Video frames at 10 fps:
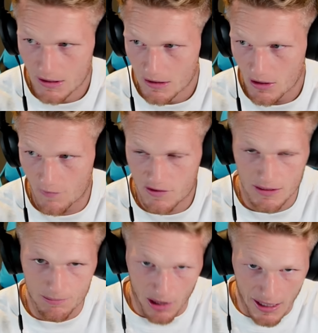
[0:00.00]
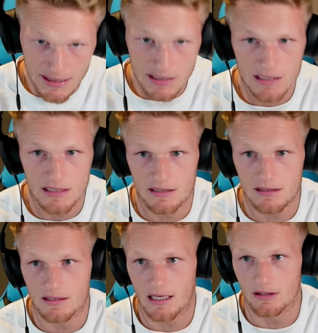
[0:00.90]
obviously, Blakey
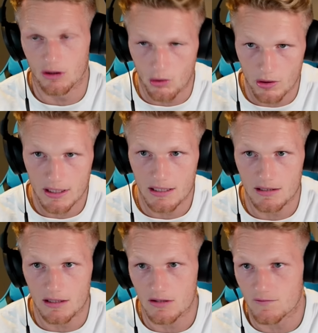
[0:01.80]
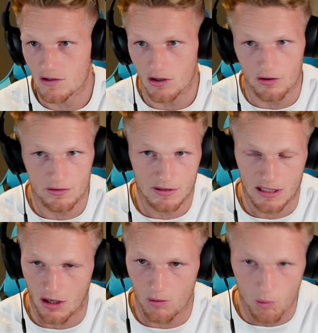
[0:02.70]
and Lloyd, and then you've got,
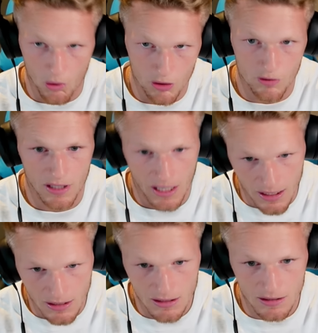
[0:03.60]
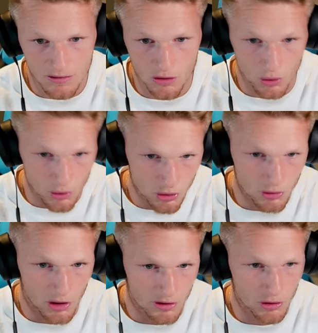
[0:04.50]
Warner and Heaney and Gordon
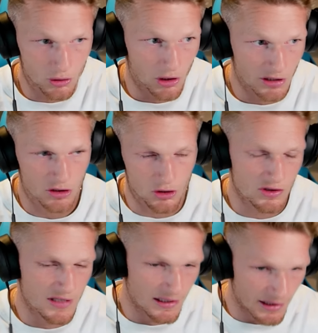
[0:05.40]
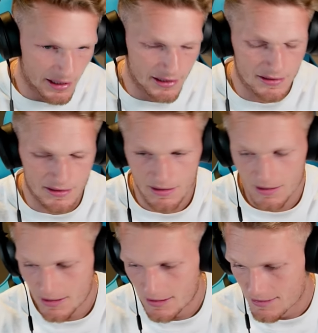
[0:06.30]
who like to use their legs.
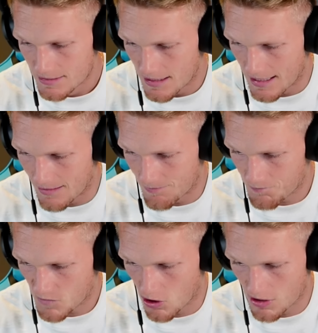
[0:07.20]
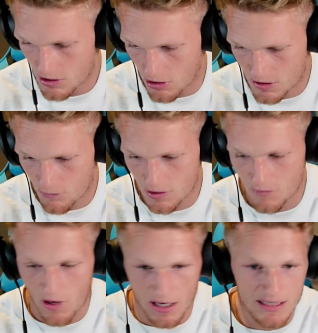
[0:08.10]
Guys that like to really
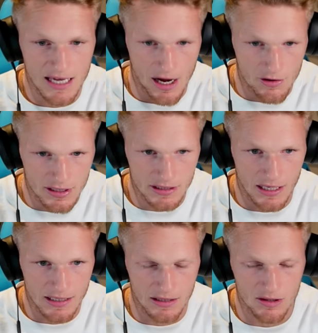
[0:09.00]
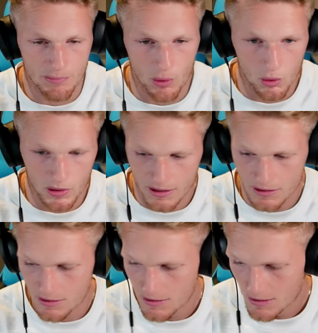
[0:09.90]
run and carry and get the ball
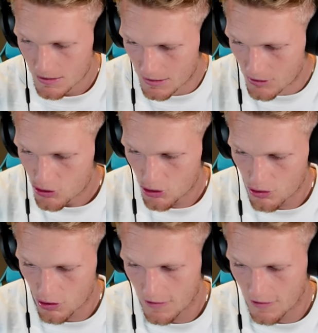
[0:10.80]
in to the